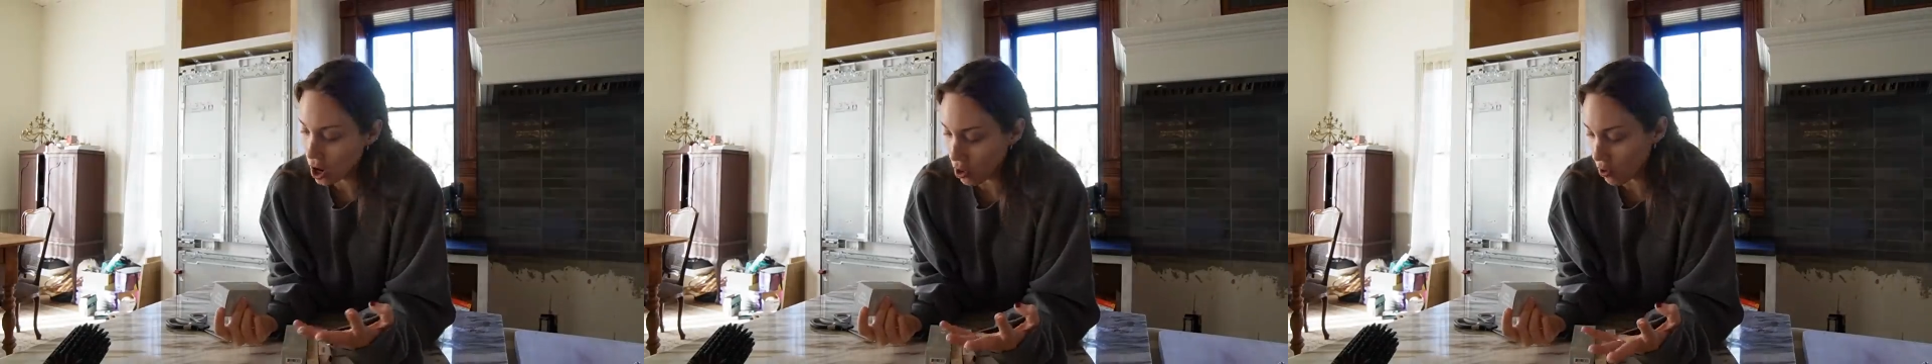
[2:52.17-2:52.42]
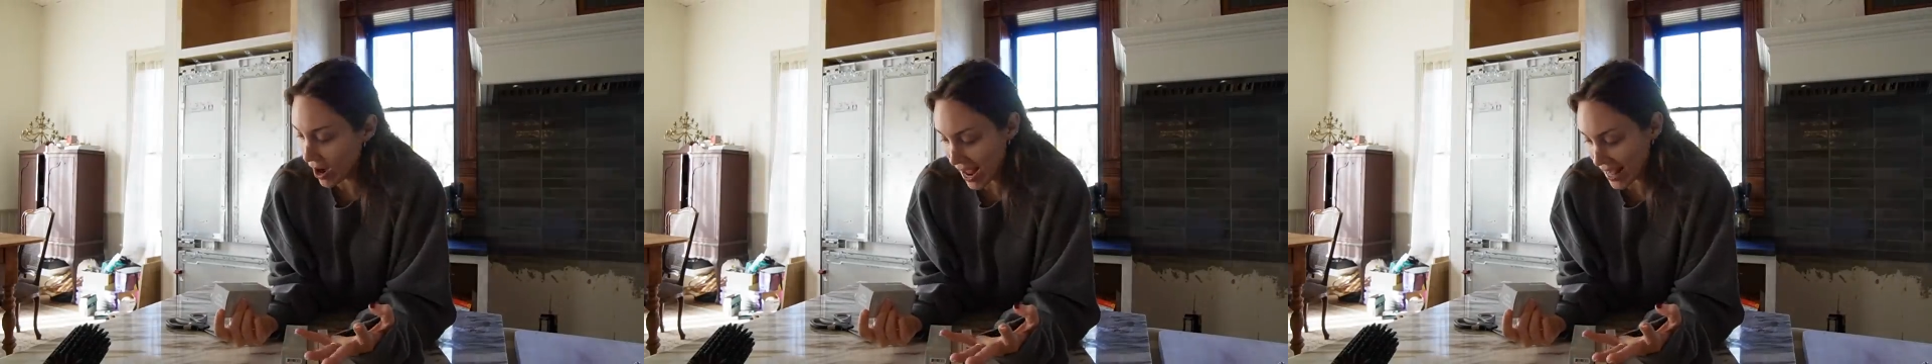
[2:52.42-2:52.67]

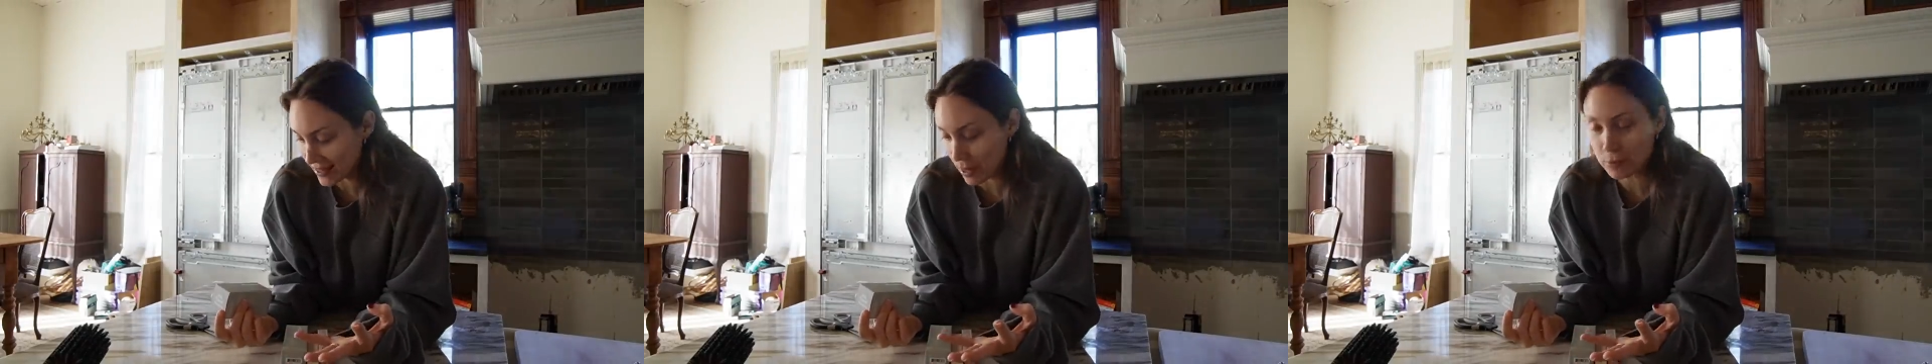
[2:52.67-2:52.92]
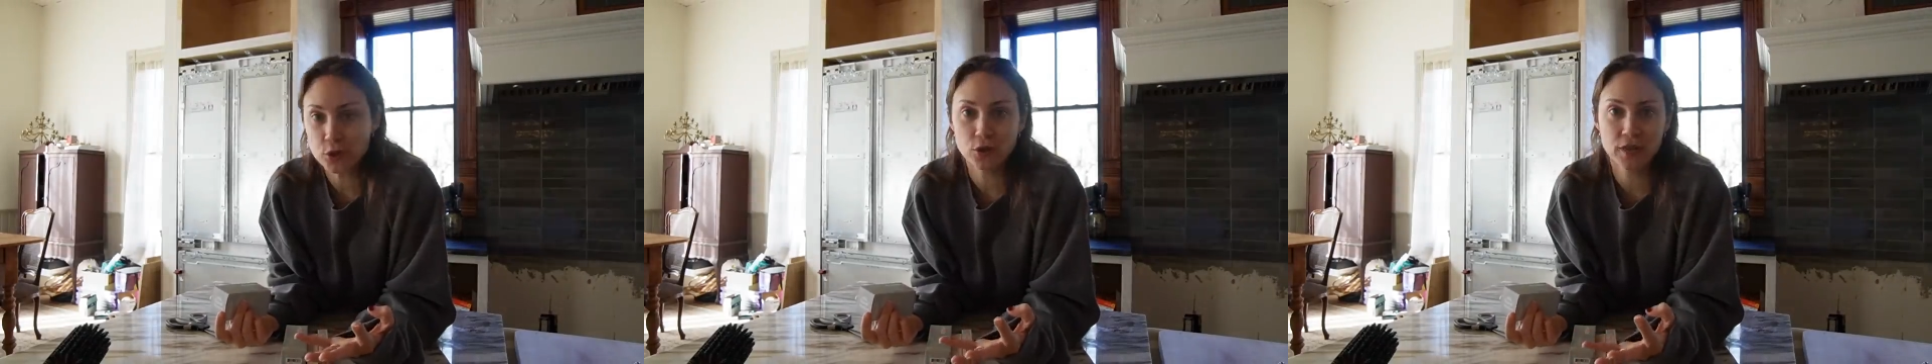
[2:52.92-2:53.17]
or I had the
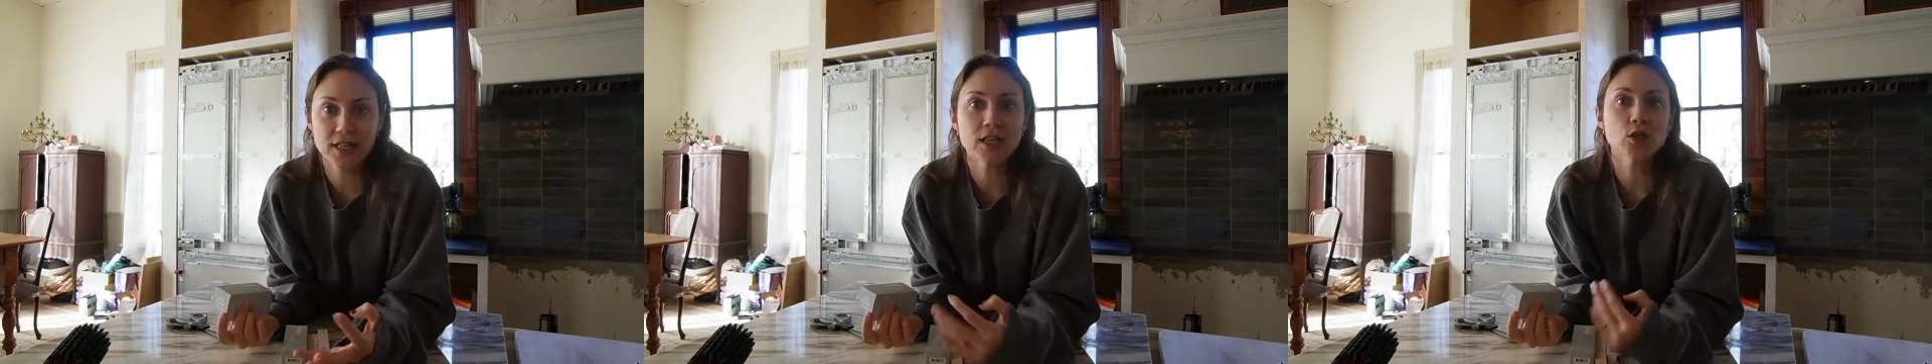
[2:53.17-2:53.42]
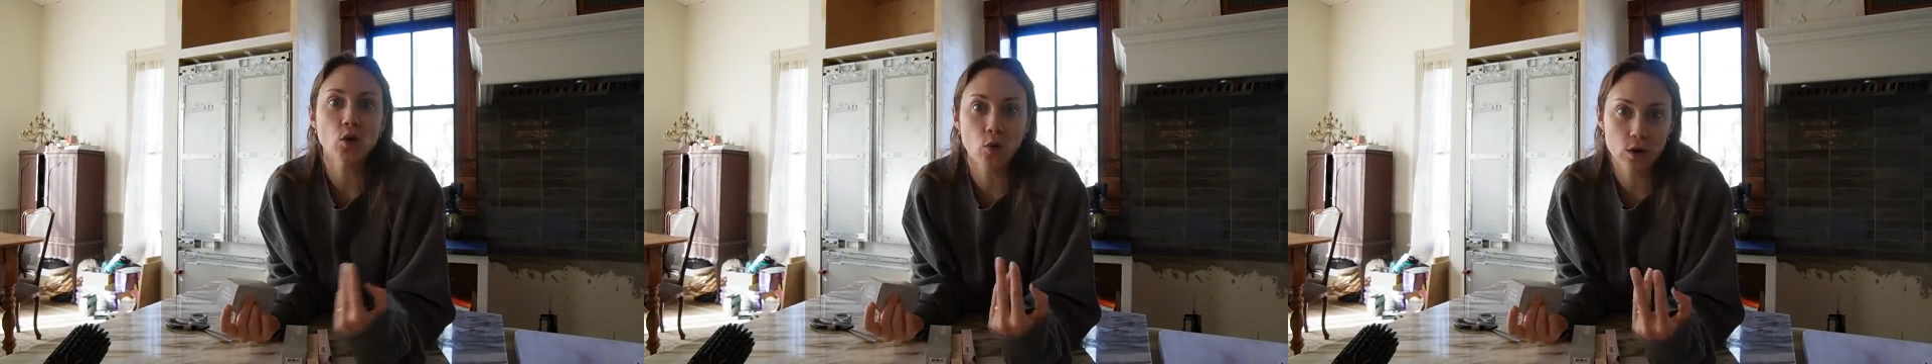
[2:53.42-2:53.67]
opportunity
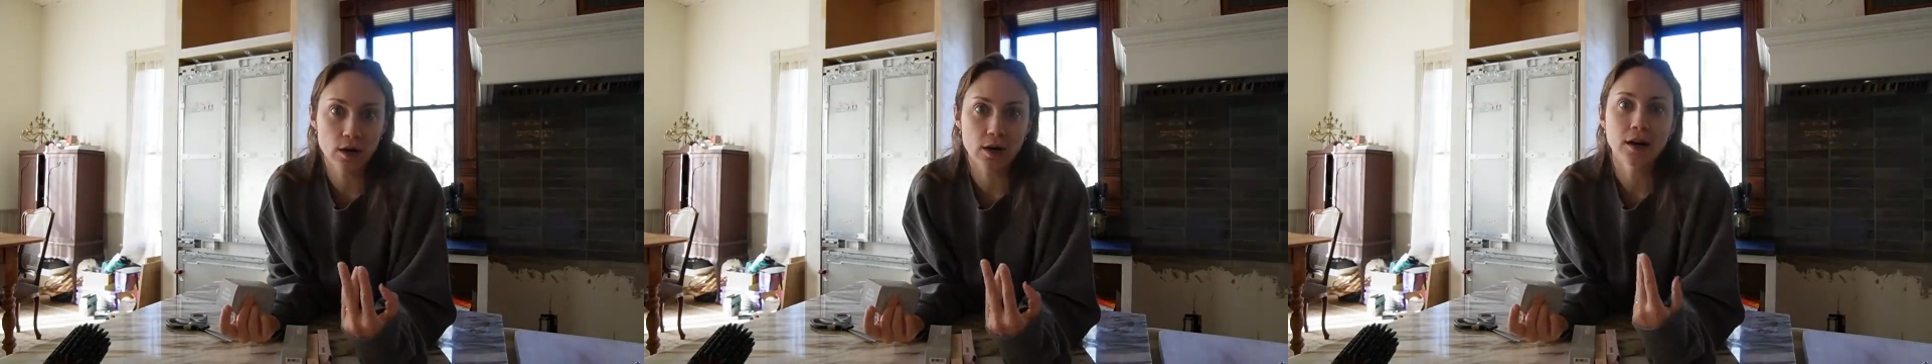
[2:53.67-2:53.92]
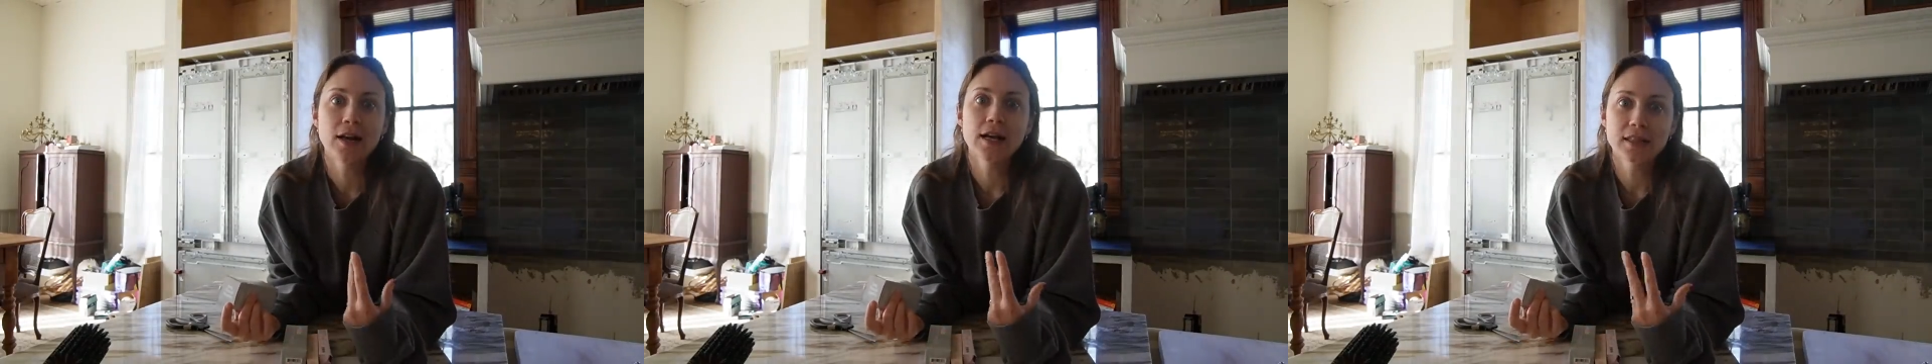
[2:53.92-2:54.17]
to
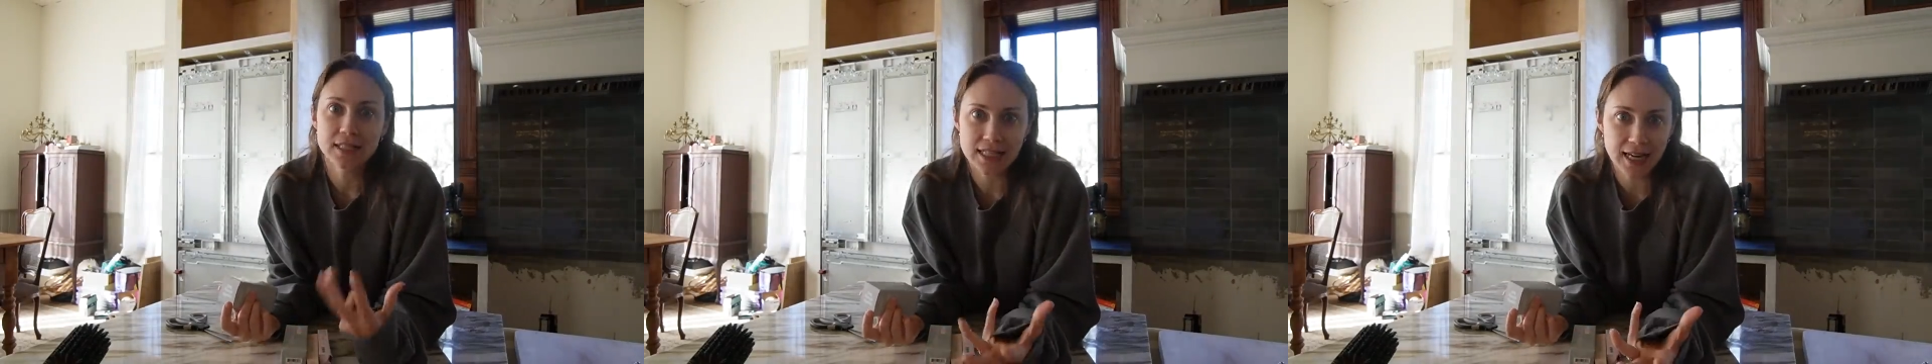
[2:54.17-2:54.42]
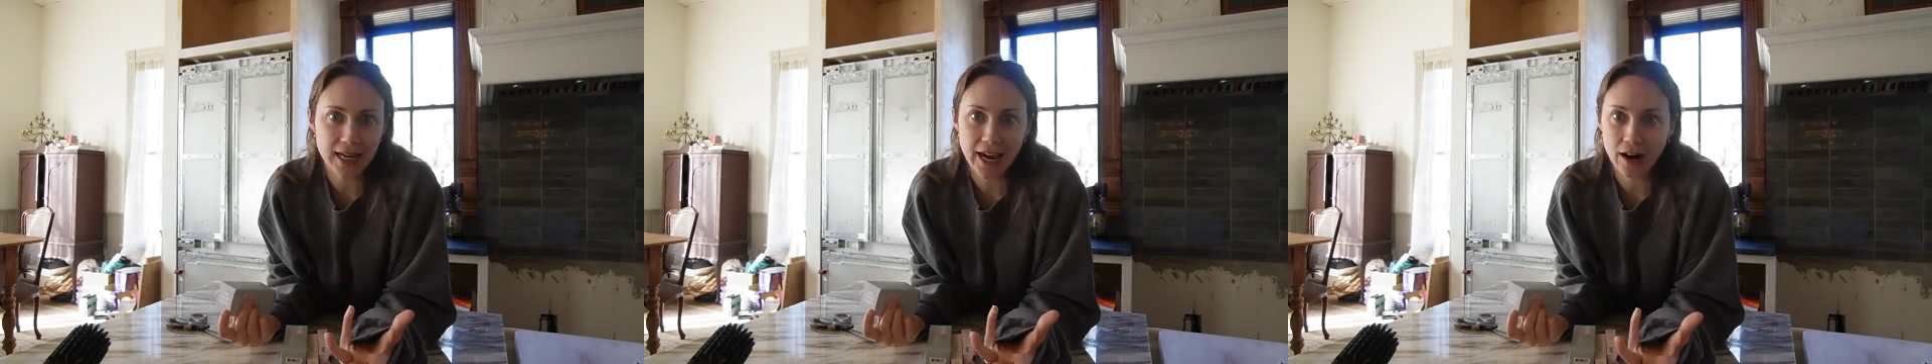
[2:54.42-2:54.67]
order the
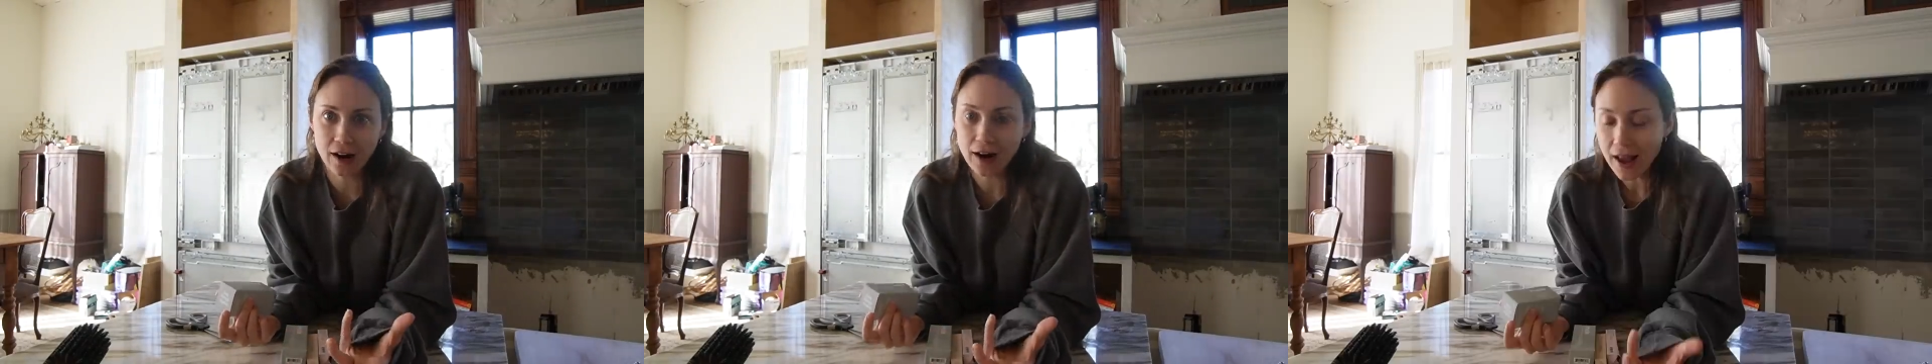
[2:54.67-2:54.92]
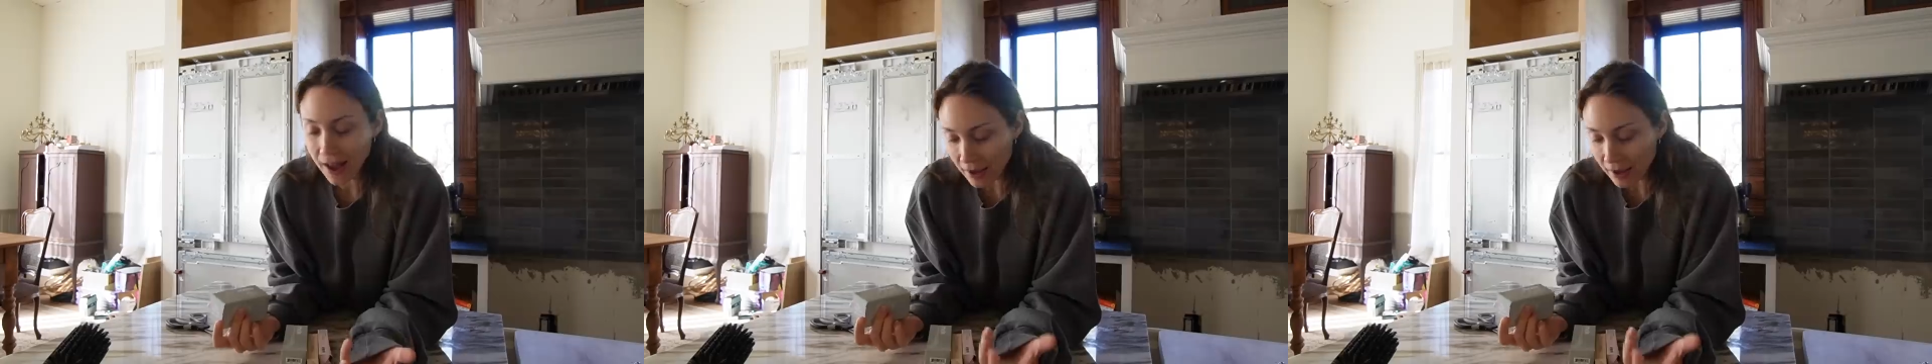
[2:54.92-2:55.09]
skincare.